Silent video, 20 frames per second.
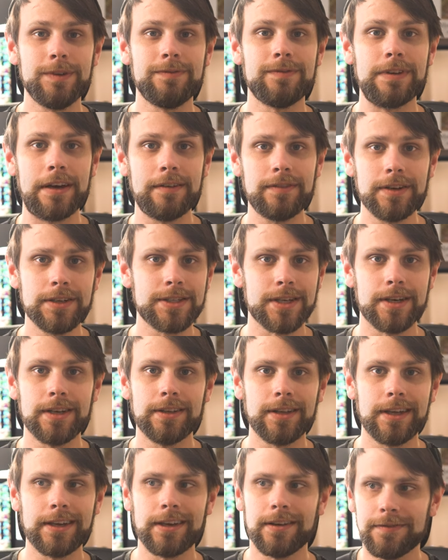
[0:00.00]
we've never
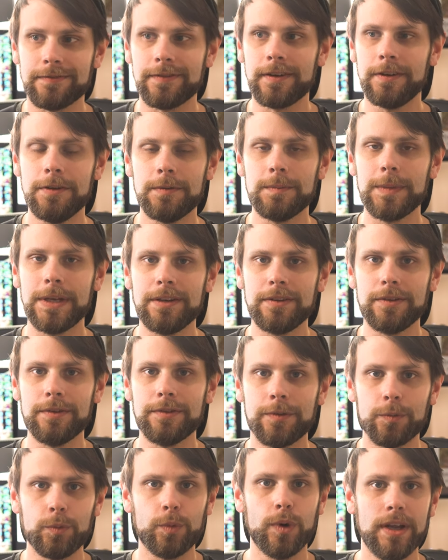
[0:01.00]
done like a
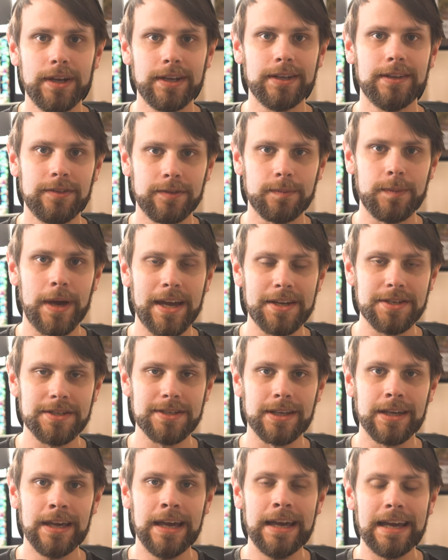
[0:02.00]
fundamentals what is
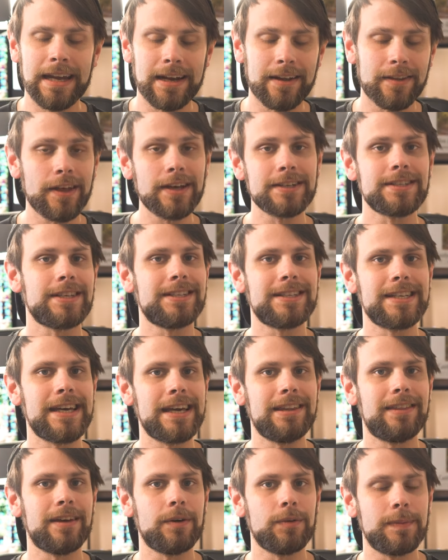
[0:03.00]
magic, and I thought
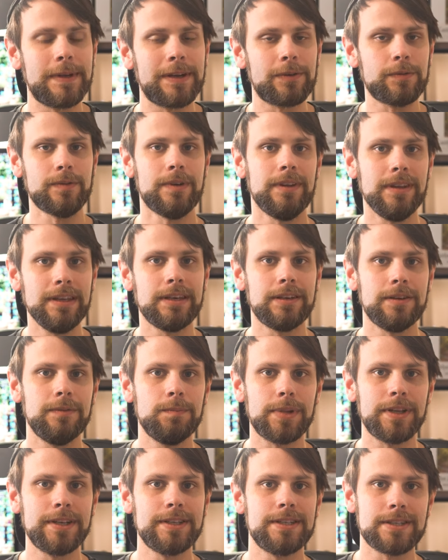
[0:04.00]
today that would be a really
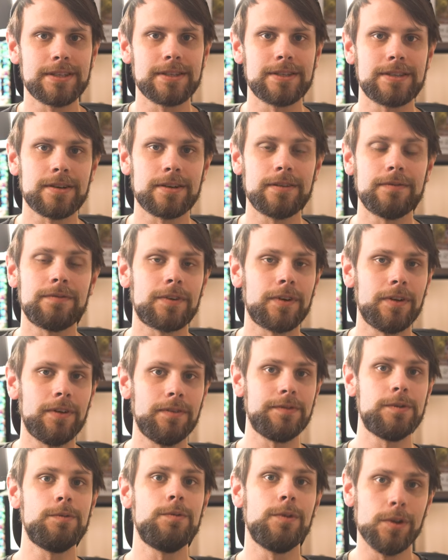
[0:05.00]
good place to start for all
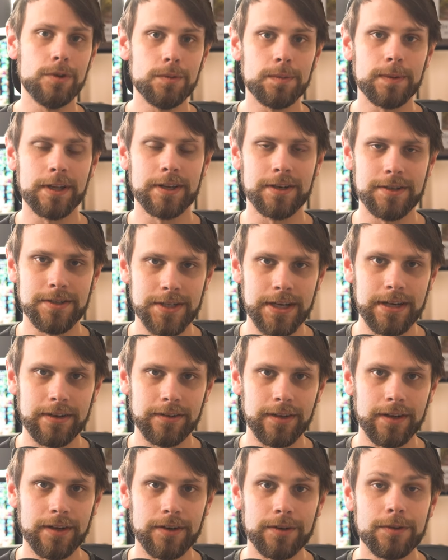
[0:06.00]
of you new players
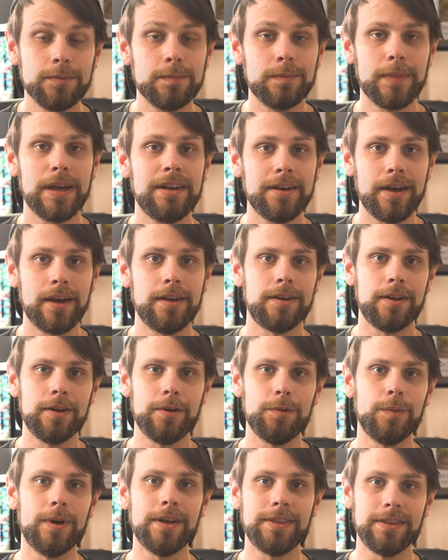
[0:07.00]
out there who may not
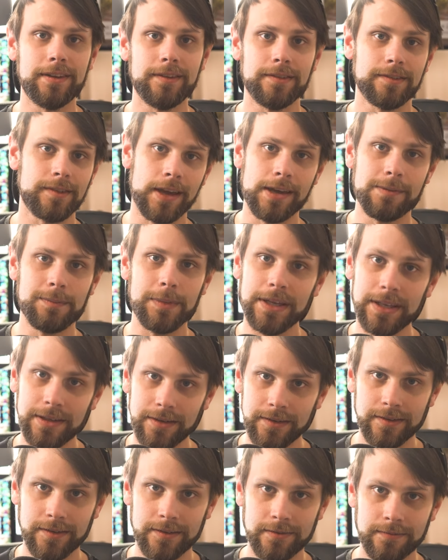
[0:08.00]
know what this game
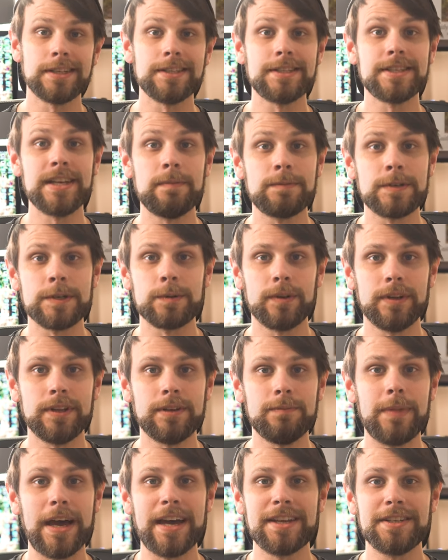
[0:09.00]
is.
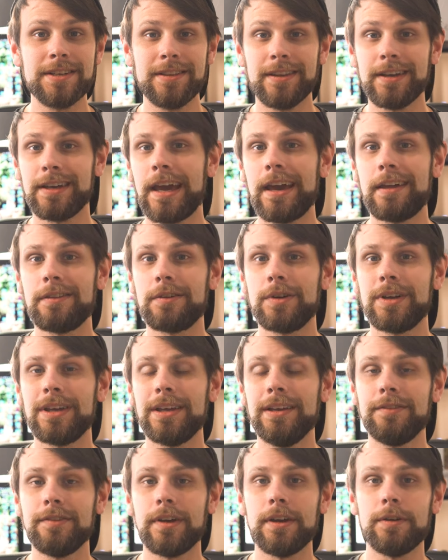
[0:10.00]
Conceptually, Magic the Gathering
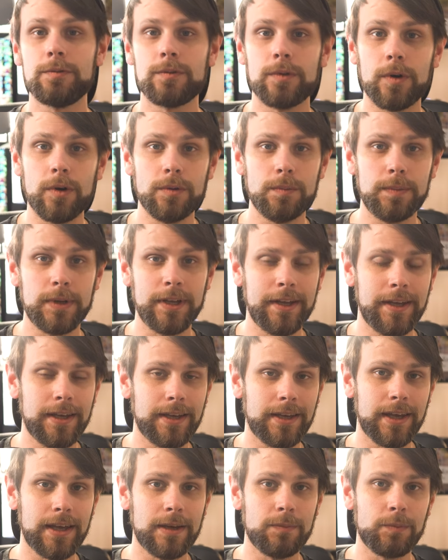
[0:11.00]
is a
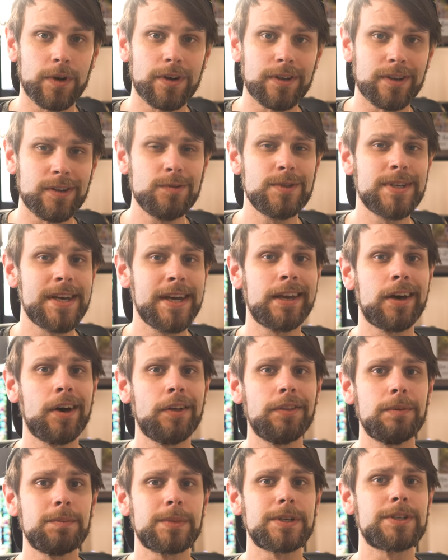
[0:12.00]
role-playing game where you take
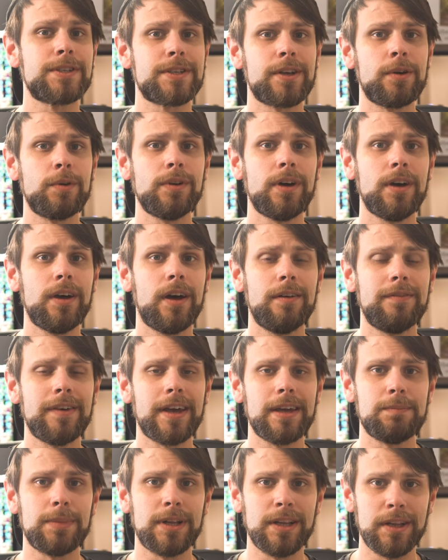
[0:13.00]
on the persona of
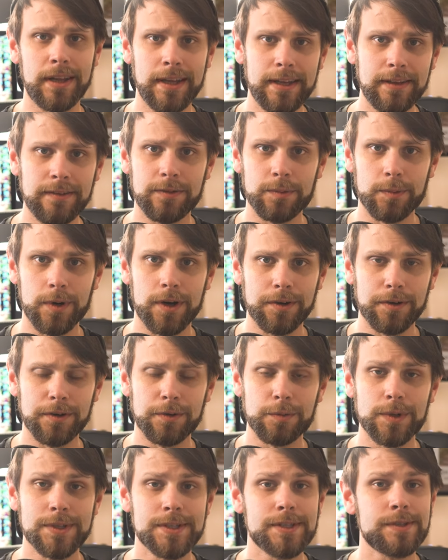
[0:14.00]
a
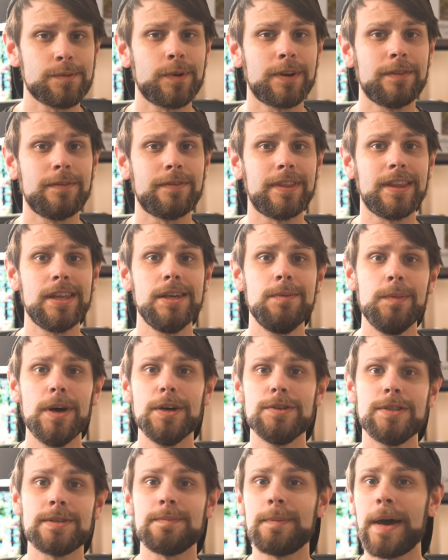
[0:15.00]
planeswalker, which is one of the
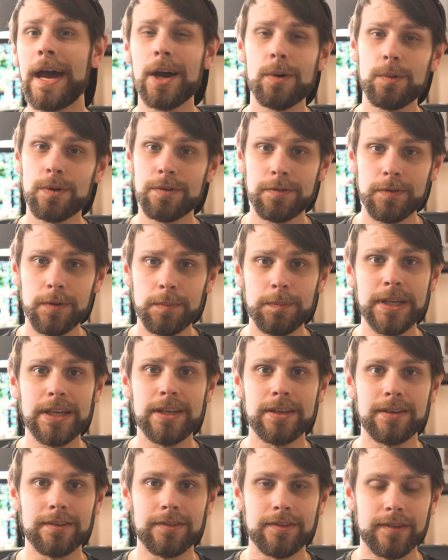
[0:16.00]
most powerful
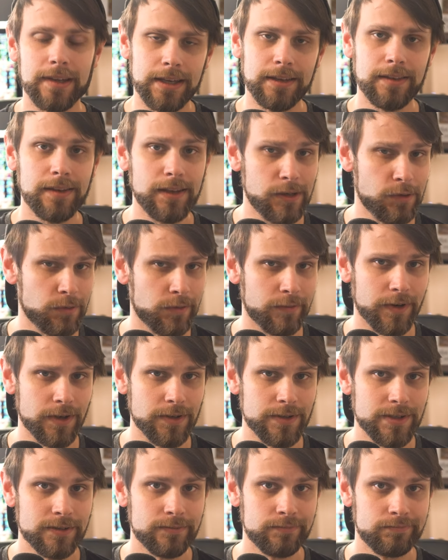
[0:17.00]
beings in the
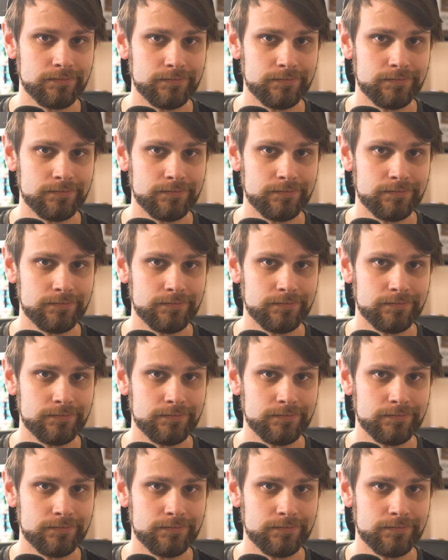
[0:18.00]
universe.